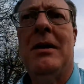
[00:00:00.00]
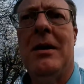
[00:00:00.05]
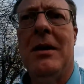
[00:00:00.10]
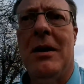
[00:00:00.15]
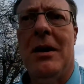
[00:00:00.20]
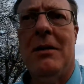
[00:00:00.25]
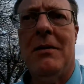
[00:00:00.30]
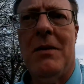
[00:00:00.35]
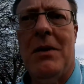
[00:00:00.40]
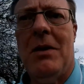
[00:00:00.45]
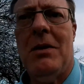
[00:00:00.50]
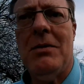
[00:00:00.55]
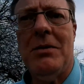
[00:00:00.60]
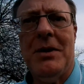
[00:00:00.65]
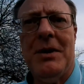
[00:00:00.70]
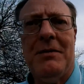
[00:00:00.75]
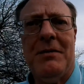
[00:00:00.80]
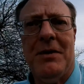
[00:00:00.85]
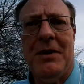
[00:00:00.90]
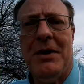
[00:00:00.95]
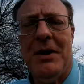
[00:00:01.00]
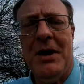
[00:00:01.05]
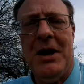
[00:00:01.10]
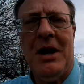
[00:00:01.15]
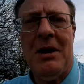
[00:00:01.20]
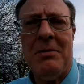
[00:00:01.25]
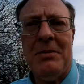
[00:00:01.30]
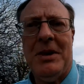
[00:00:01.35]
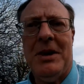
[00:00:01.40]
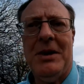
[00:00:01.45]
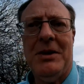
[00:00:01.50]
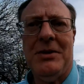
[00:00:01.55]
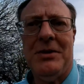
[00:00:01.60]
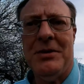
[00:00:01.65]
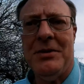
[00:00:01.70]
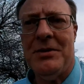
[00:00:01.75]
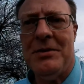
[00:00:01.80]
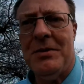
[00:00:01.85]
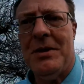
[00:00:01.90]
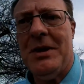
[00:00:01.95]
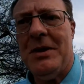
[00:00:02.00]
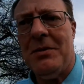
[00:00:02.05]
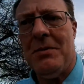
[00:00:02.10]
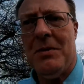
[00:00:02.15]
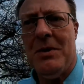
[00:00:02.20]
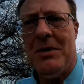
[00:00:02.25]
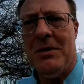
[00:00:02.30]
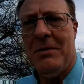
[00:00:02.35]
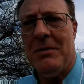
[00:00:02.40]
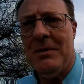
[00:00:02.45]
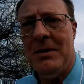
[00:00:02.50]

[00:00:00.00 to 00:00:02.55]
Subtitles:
of all different denominations around the world.